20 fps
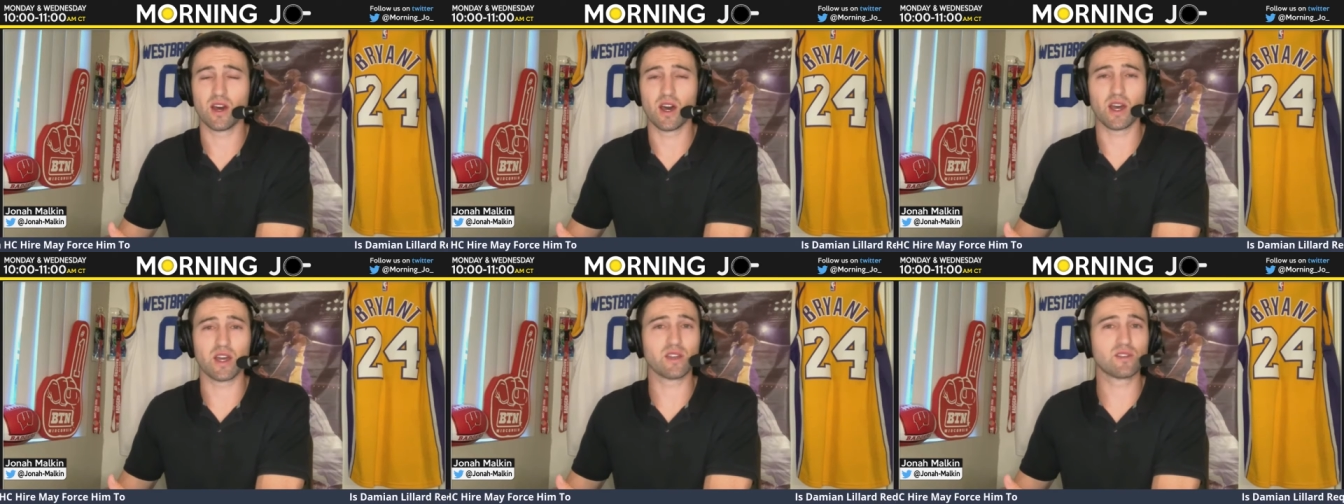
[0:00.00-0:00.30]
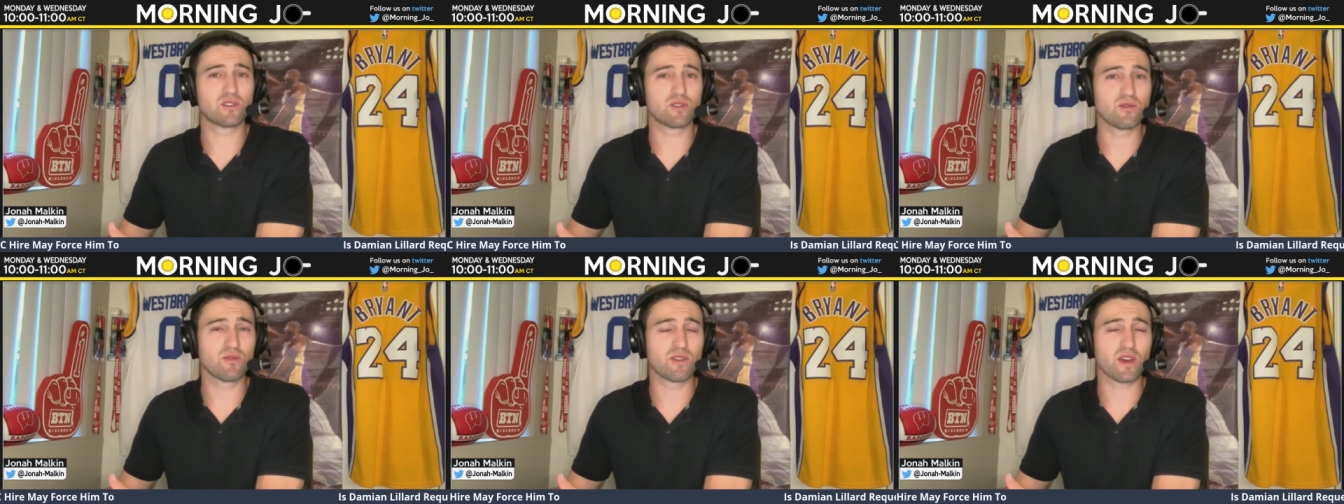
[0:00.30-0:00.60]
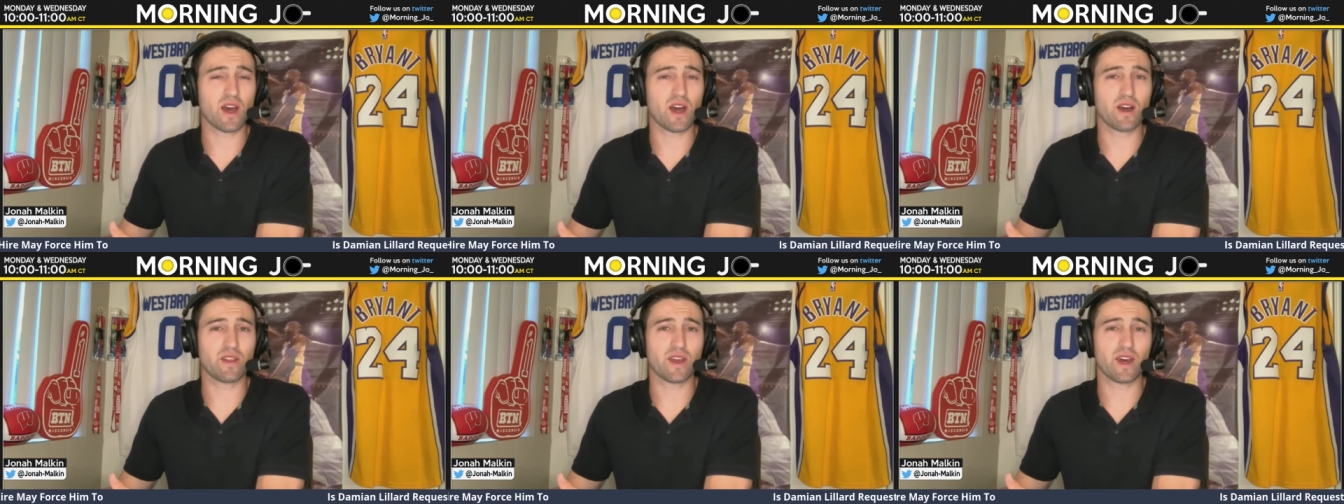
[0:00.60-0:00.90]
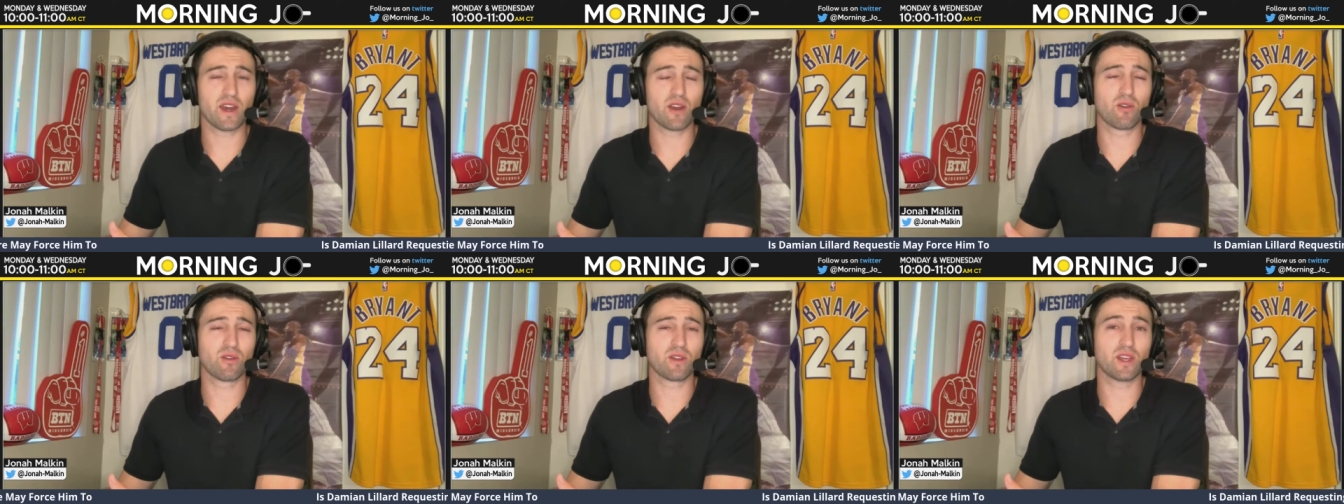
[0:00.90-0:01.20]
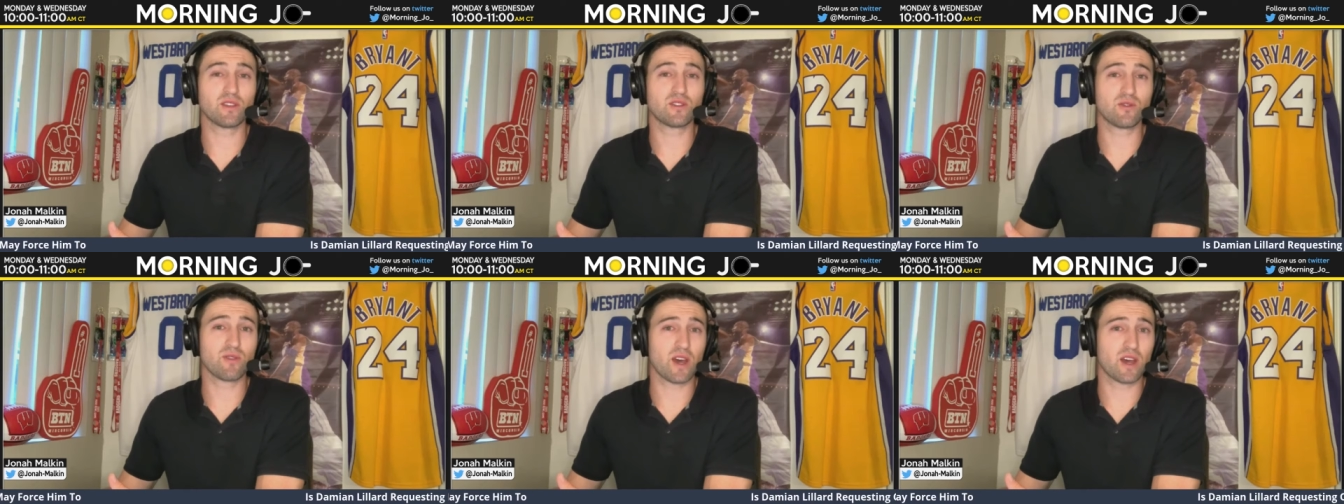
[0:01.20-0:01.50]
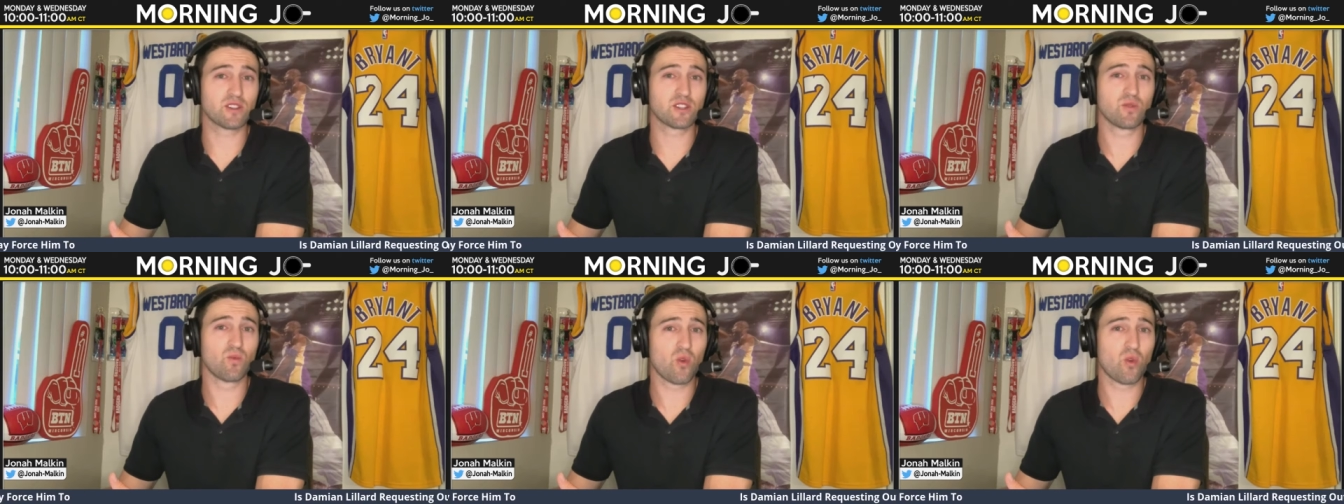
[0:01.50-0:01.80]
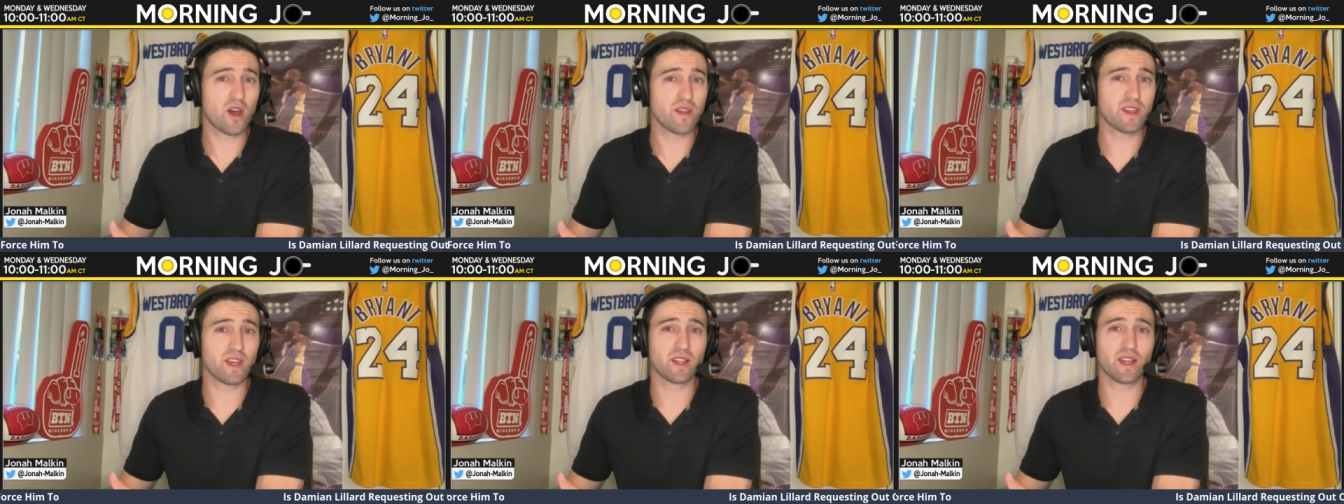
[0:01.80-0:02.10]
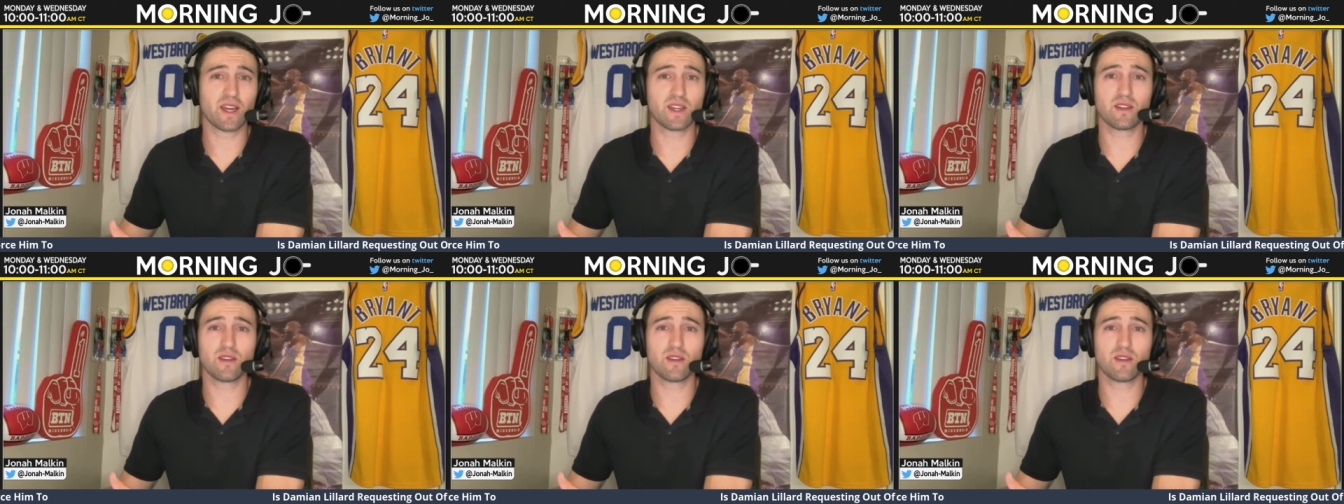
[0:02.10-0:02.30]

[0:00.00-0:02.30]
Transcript: in 2001 that led